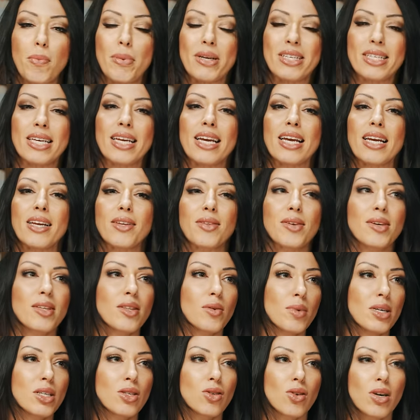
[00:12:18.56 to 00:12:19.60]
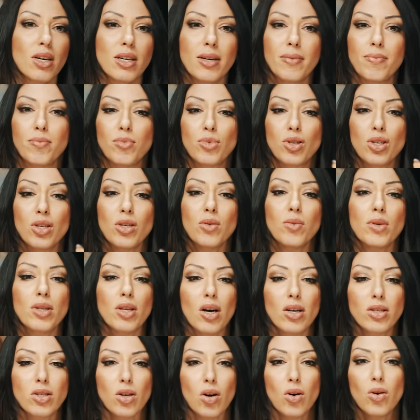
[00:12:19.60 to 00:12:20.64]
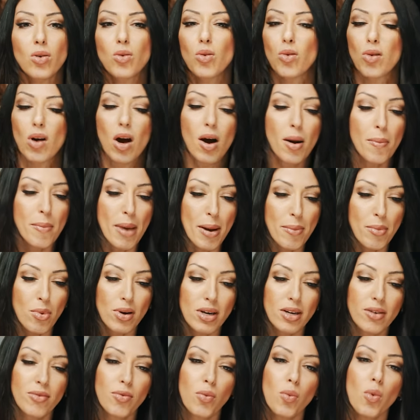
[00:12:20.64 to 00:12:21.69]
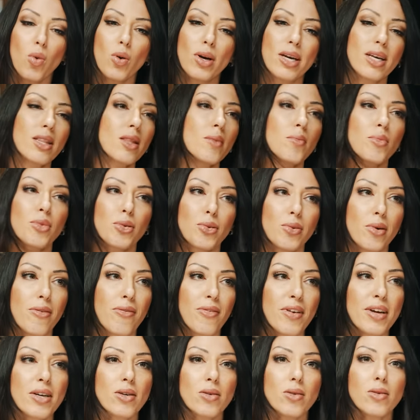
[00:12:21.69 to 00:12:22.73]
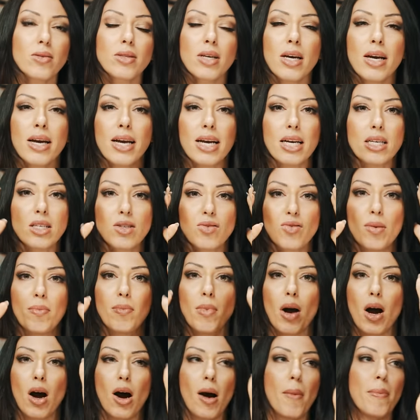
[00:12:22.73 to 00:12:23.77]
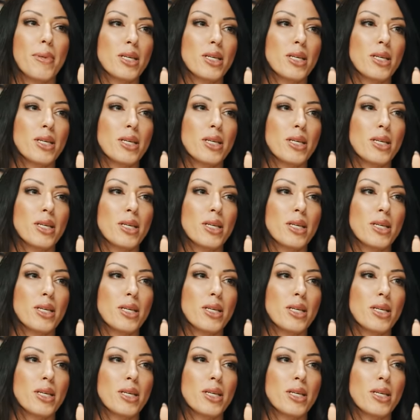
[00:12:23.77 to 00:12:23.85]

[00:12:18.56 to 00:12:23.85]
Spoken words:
a particular thing that we're trying to do with our dog, or our memory of walking them through a field is from our